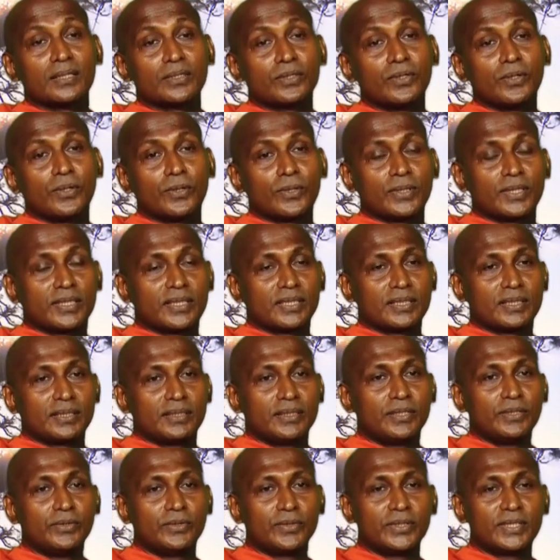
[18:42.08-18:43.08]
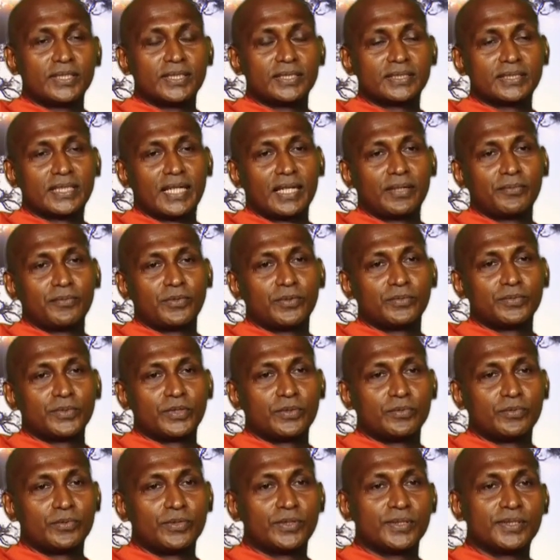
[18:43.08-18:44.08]
thought during the time of
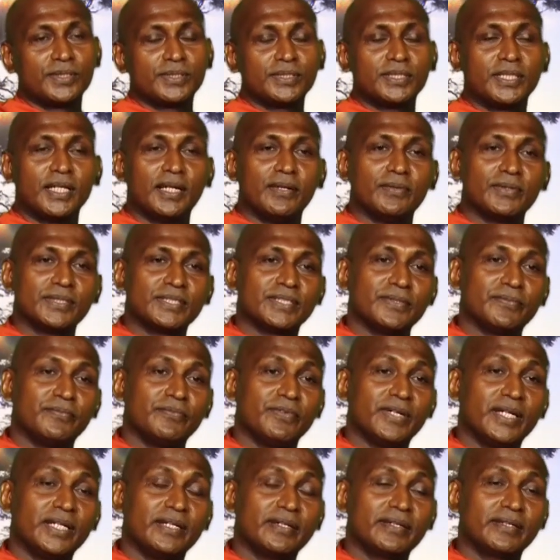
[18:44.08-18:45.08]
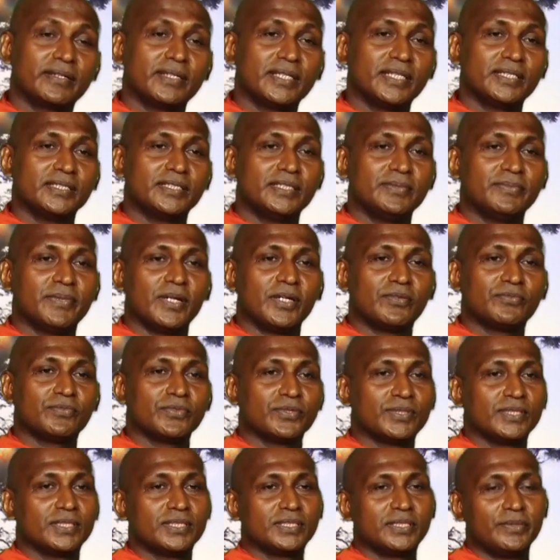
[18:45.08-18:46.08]
the war there was a very great demand
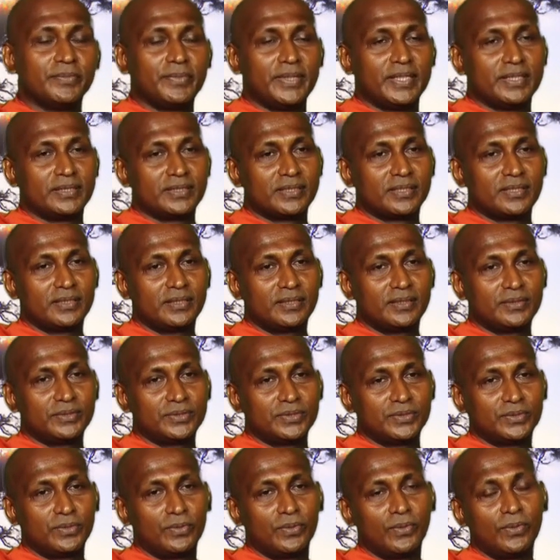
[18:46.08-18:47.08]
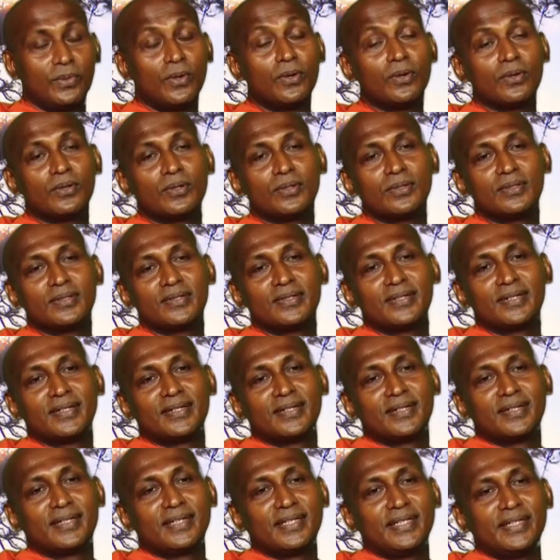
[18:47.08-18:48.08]
for the cement. So
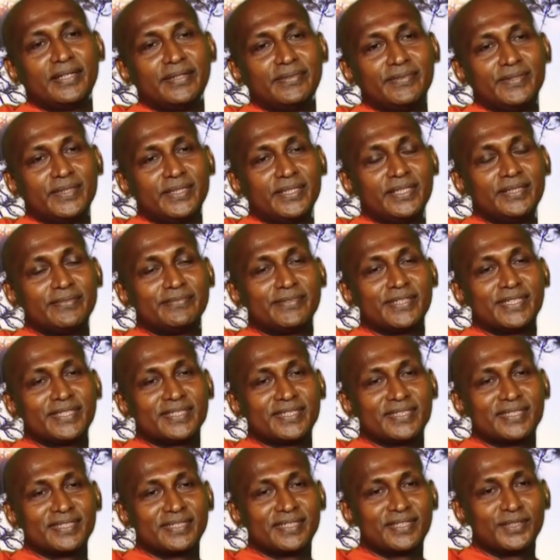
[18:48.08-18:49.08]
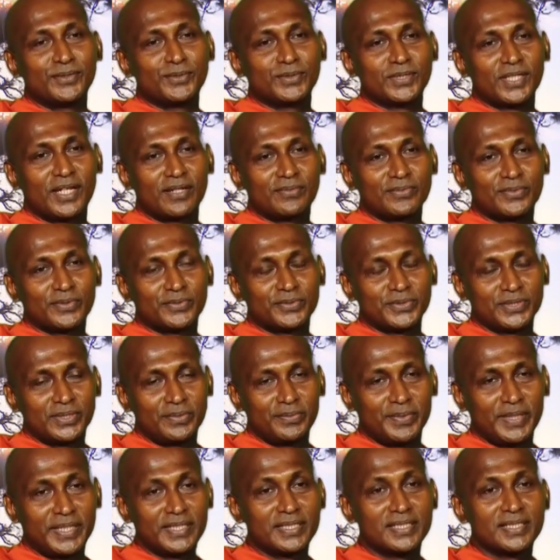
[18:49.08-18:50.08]
he invented a new type of
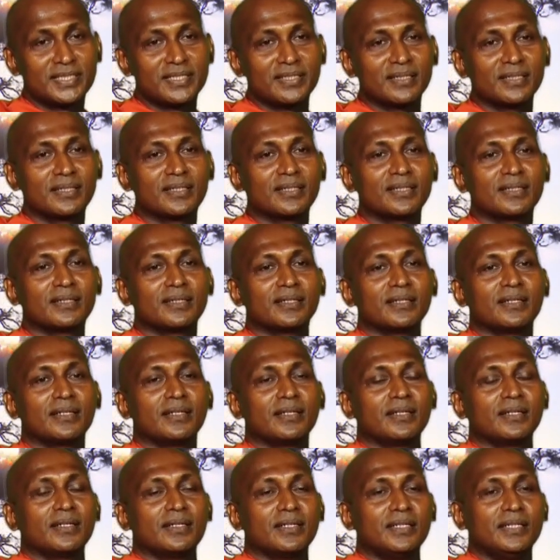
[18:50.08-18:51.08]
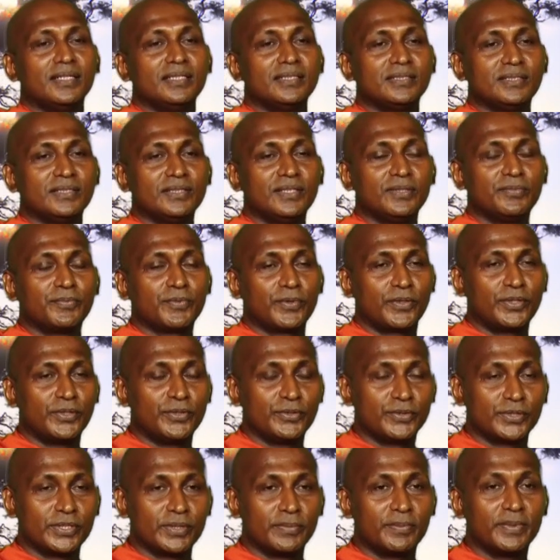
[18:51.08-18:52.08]
cement, easily
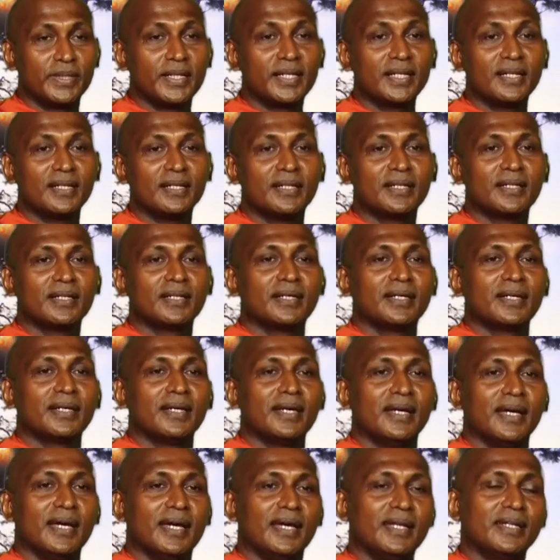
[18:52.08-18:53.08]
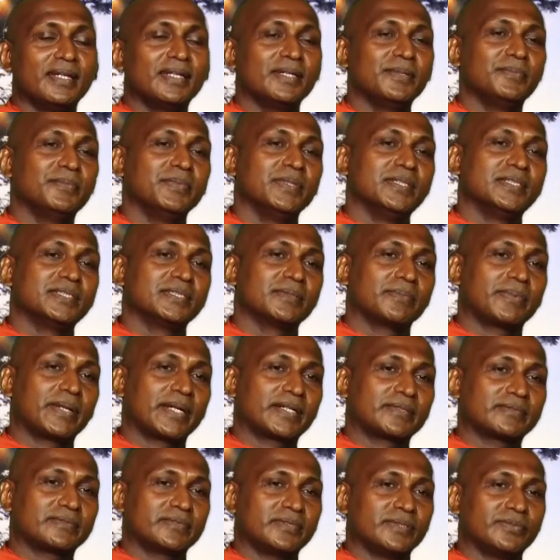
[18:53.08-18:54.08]
producible, and he built a
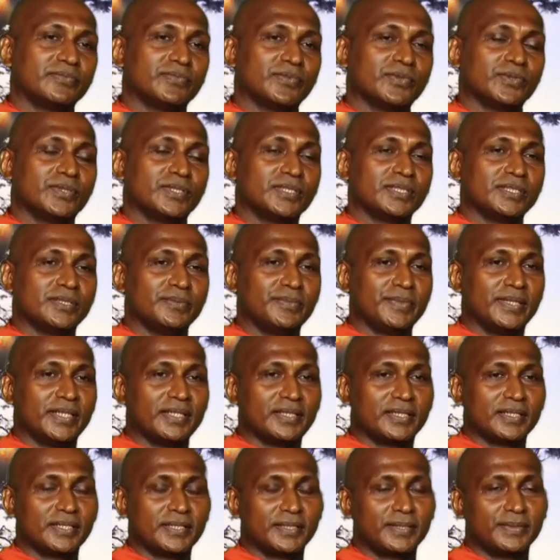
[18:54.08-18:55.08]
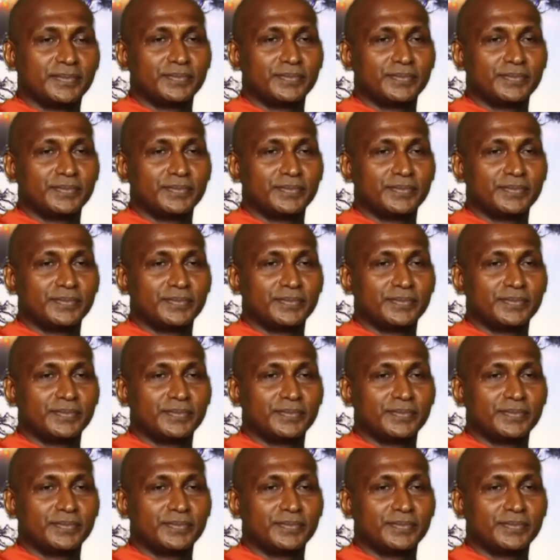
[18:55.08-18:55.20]
factory for the cement.